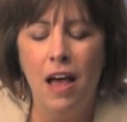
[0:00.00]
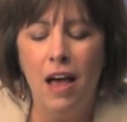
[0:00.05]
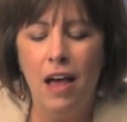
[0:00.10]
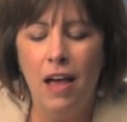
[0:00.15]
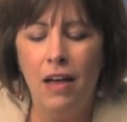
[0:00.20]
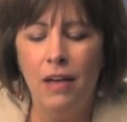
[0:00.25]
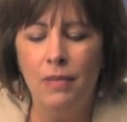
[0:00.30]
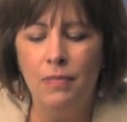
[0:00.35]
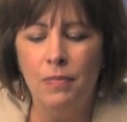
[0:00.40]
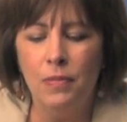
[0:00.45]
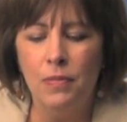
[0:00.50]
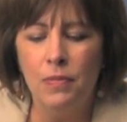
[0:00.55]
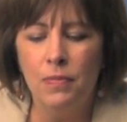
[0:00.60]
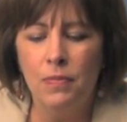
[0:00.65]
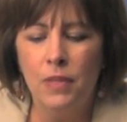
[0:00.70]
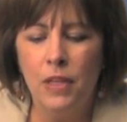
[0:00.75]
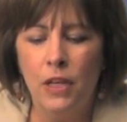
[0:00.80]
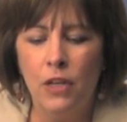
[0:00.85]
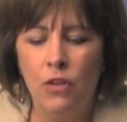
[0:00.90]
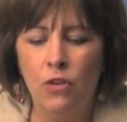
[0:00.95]

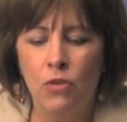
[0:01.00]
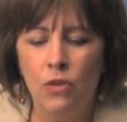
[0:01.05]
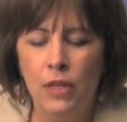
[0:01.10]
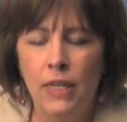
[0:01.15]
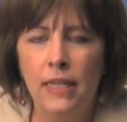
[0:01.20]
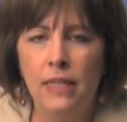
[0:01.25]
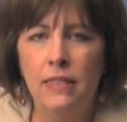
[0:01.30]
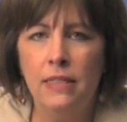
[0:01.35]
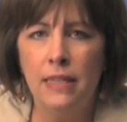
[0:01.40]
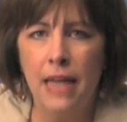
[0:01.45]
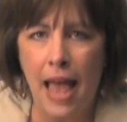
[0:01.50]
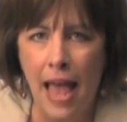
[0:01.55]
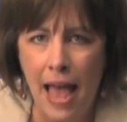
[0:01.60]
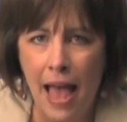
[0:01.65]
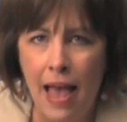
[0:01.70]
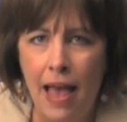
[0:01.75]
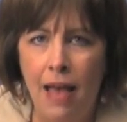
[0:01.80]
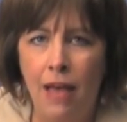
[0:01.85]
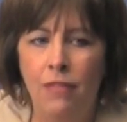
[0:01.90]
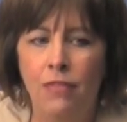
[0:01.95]
that you need to
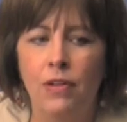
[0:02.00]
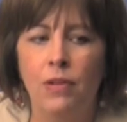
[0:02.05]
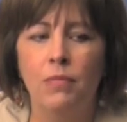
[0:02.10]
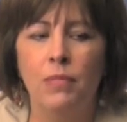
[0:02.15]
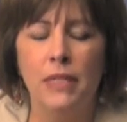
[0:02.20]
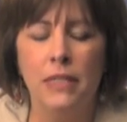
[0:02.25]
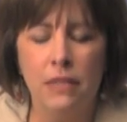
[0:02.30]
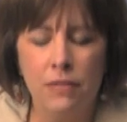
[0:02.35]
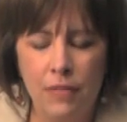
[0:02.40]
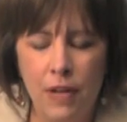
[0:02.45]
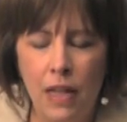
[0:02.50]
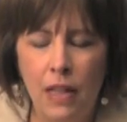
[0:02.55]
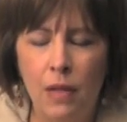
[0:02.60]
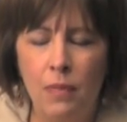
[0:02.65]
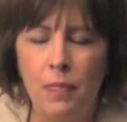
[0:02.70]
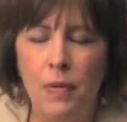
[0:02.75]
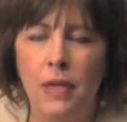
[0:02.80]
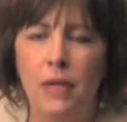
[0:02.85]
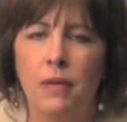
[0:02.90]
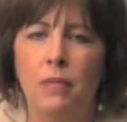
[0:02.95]
have and be
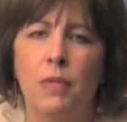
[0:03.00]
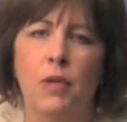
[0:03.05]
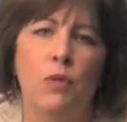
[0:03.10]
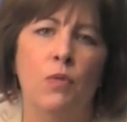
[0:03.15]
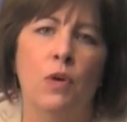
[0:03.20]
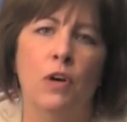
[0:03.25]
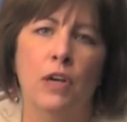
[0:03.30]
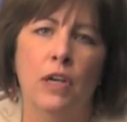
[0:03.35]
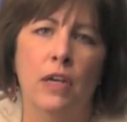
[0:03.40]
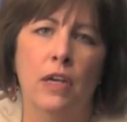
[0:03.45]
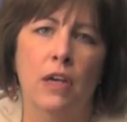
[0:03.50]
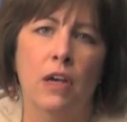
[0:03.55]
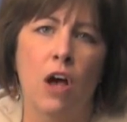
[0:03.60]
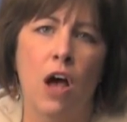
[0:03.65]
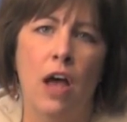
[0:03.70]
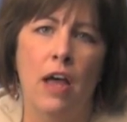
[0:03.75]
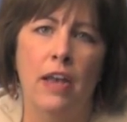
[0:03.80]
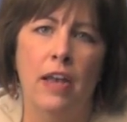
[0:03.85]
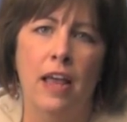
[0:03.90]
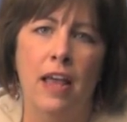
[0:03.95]
developing, be working
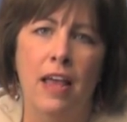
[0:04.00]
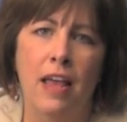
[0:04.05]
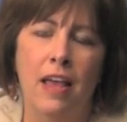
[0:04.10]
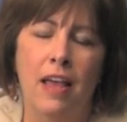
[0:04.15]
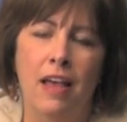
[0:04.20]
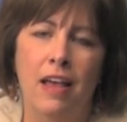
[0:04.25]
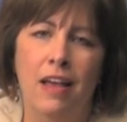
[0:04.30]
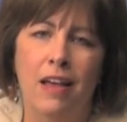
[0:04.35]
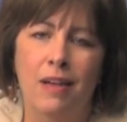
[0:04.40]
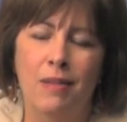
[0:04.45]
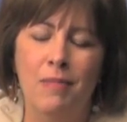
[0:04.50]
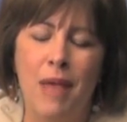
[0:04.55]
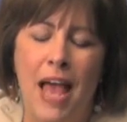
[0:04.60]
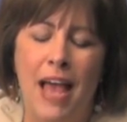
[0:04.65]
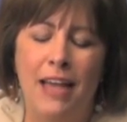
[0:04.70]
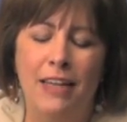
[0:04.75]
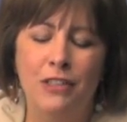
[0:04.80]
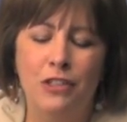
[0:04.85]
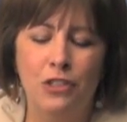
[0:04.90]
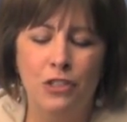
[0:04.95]
on
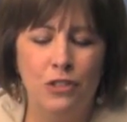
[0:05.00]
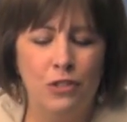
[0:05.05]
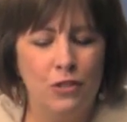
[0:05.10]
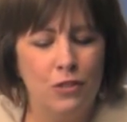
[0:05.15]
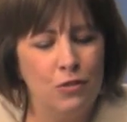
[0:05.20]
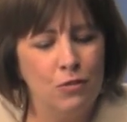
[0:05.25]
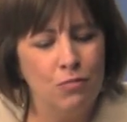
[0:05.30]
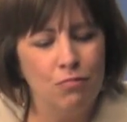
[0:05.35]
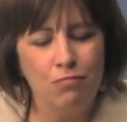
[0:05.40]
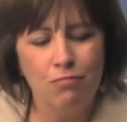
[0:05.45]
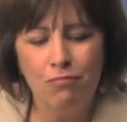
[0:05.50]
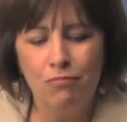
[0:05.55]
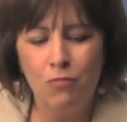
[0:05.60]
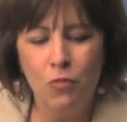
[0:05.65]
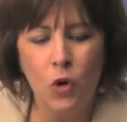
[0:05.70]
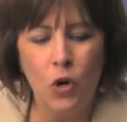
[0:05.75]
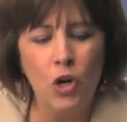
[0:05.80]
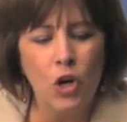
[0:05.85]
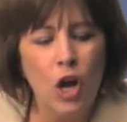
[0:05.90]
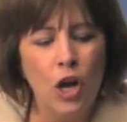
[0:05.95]
as you
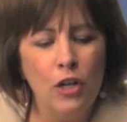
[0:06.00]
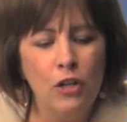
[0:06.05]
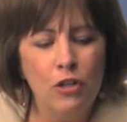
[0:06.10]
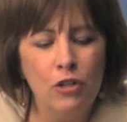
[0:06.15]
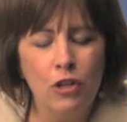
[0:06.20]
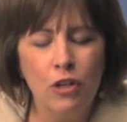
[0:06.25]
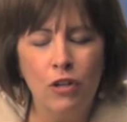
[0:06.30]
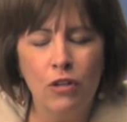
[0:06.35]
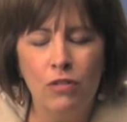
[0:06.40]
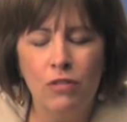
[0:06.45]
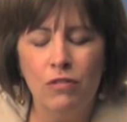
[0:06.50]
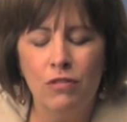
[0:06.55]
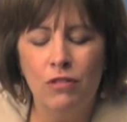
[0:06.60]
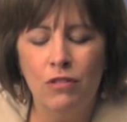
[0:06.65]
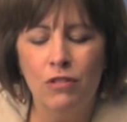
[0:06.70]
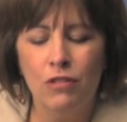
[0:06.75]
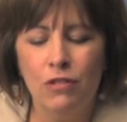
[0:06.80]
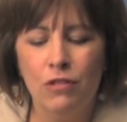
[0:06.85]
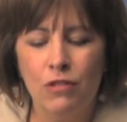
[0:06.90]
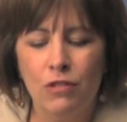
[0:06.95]
work on
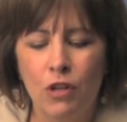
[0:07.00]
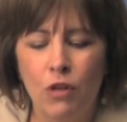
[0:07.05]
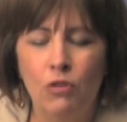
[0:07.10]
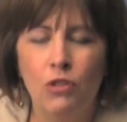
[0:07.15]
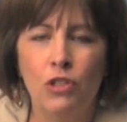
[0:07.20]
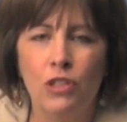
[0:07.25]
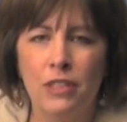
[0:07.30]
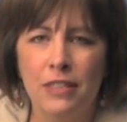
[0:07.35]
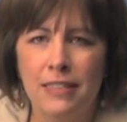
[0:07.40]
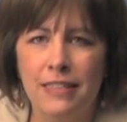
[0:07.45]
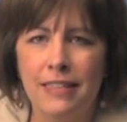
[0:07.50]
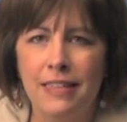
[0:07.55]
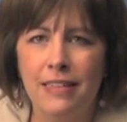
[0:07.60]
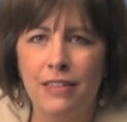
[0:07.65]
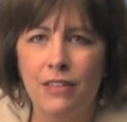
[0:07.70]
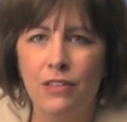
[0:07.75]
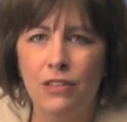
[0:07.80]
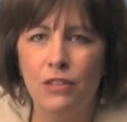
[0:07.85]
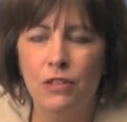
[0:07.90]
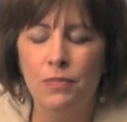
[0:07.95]
your coaching
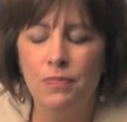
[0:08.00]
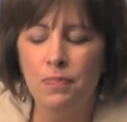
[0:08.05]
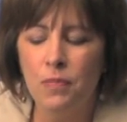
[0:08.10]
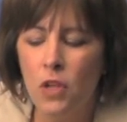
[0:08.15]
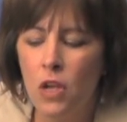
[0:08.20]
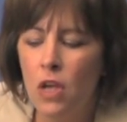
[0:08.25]
skills.